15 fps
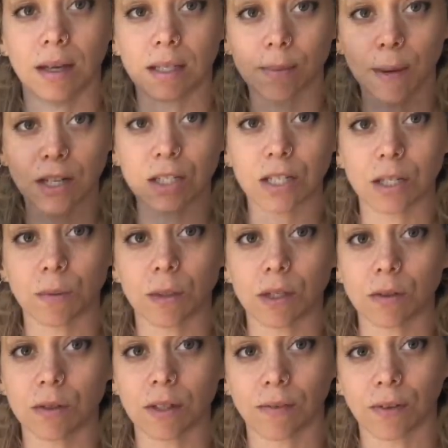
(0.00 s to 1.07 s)
especially as we
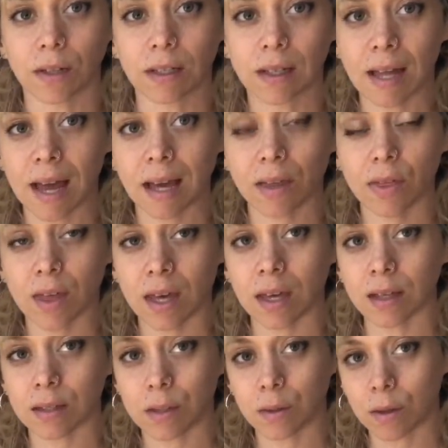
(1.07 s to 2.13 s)
do different leg
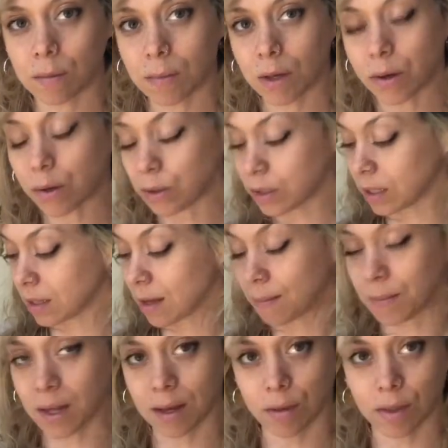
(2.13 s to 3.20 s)
things, you can be holding
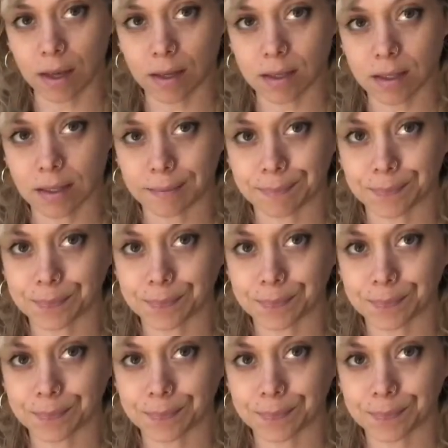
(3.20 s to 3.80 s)
them like this.